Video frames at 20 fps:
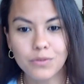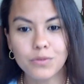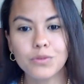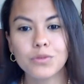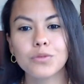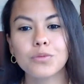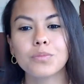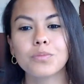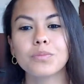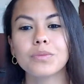
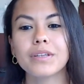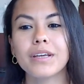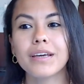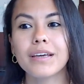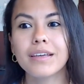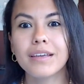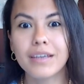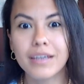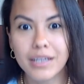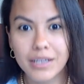to take
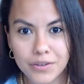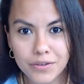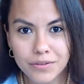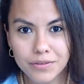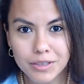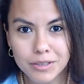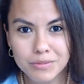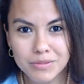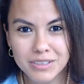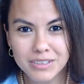care of
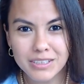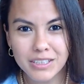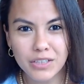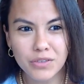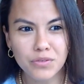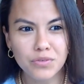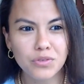themselves,